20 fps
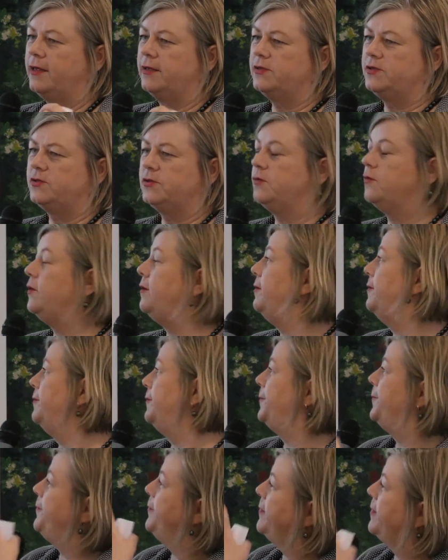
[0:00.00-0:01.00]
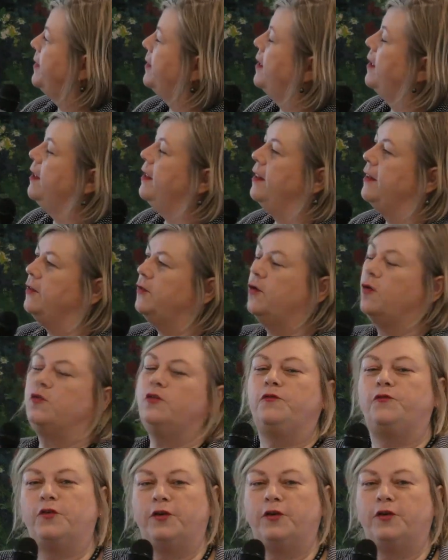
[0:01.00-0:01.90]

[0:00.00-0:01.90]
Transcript: So don't